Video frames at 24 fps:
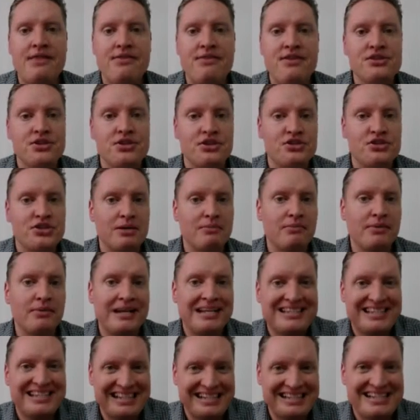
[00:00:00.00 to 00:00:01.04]
These are
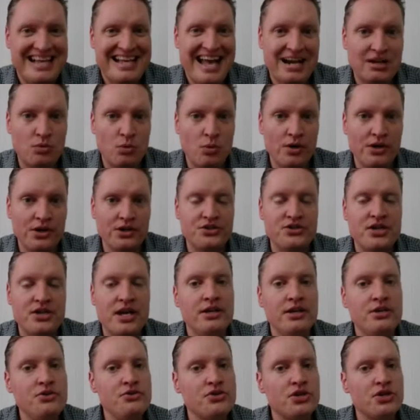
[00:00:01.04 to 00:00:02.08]
somebody's exact words,
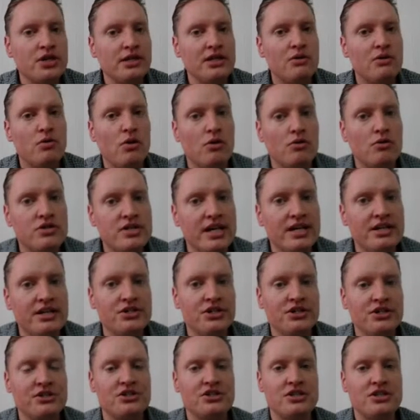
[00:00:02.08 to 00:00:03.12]
and usually
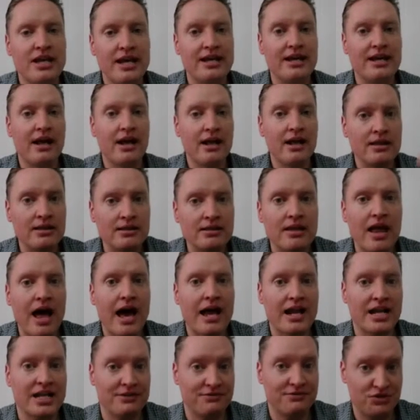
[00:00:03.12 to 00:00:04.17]
quotations take a
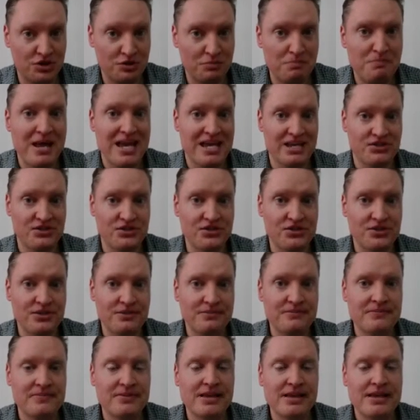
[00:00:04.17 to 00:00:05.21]
lot of space.
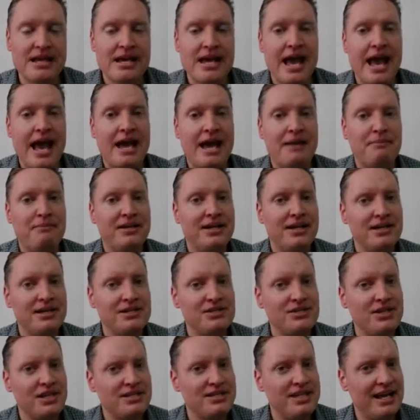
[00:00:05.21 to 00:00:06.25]
And
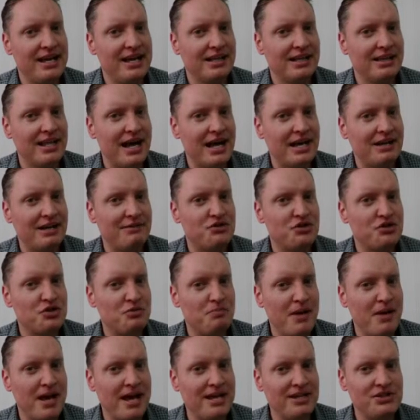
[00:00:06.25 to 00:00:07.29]
because they take a lot of
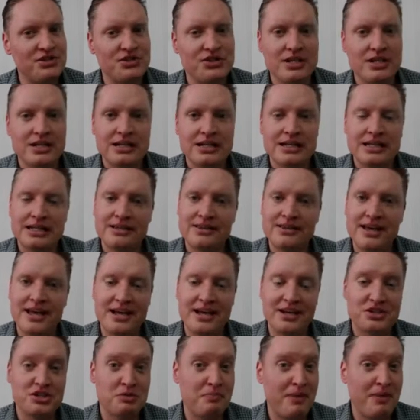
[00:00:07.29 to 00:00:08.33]
space, they
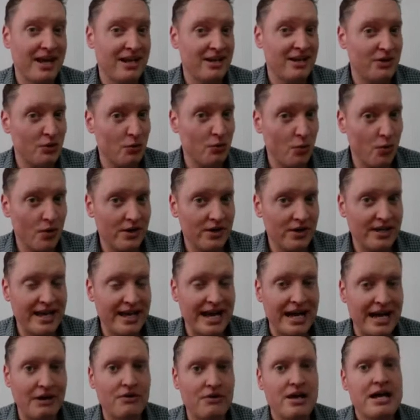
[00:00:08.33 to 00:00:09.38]
expand the word
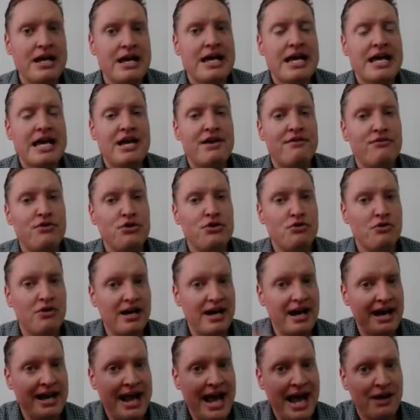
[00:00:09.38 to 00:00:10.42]
count. If you
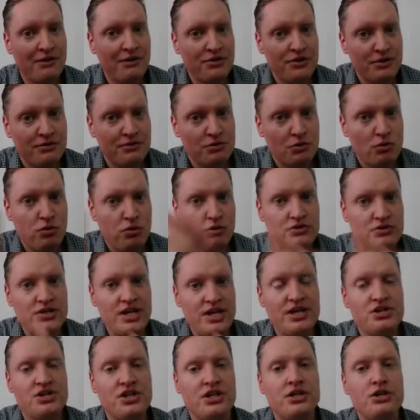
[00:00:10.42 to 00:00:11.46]
cut out the
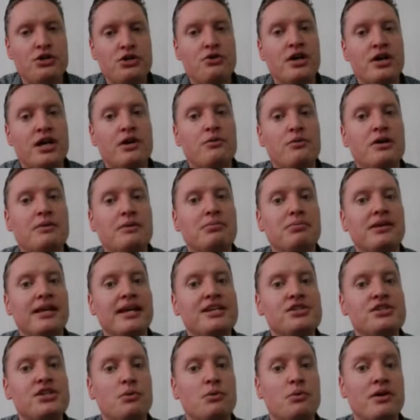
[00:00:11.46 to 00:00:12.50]
quotation, you can
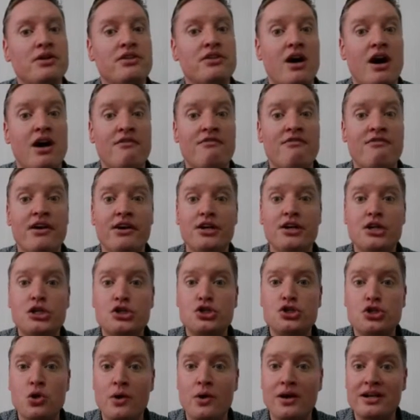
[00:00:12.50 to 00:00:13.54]
replace it with a very
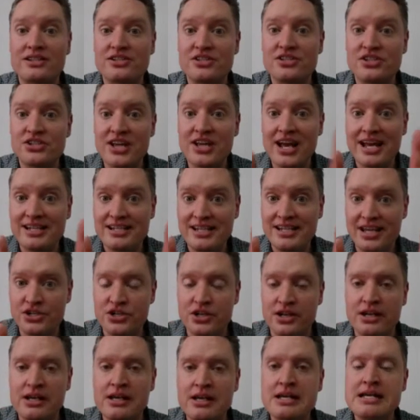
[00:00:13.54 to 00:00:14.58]
short
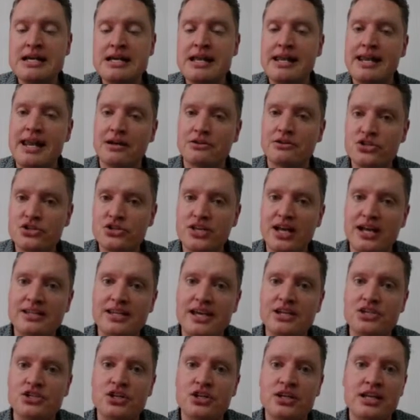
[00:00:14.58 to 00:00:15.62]
citation. Now,
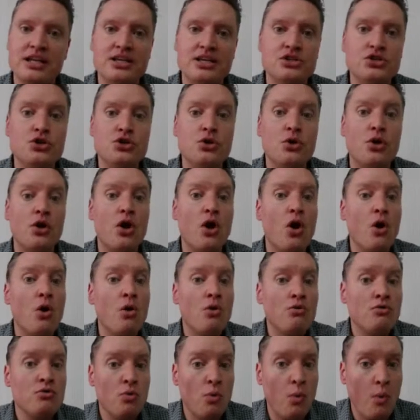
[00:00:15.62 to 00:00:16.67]
citation is your
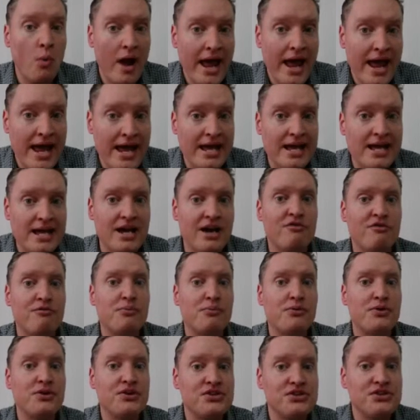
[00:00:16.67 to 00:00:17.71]
own way
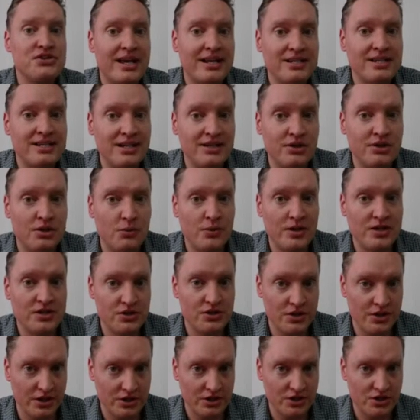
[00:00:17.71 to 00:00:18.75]
of presenting the
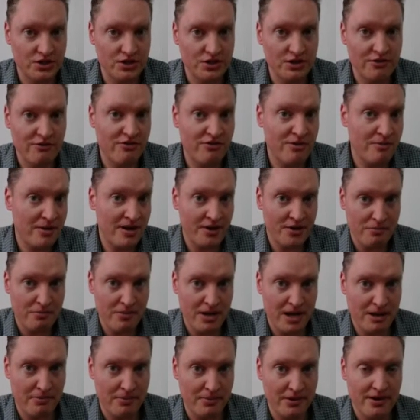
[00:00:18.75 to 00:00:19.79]
research from another
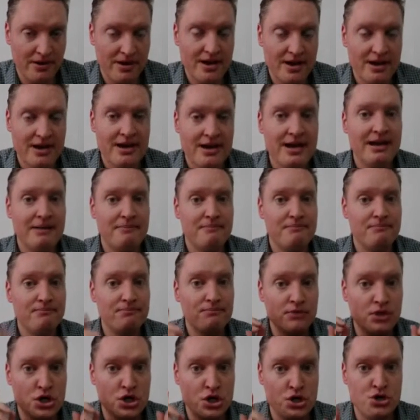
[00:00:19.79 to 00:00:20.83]
paper.
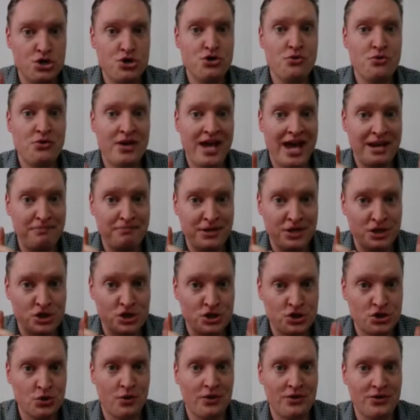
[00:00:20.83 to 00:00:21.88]
You can be
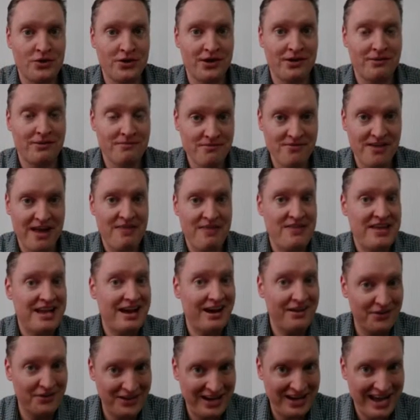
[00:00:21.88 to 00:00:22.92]
shorter than
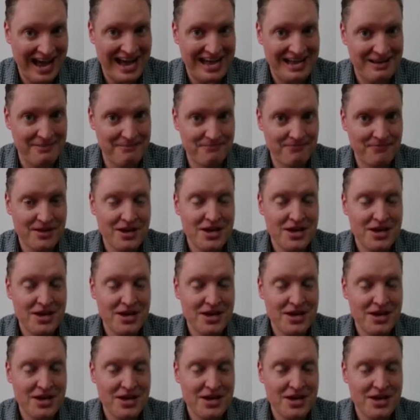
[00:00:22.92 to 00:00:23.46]
the other guy.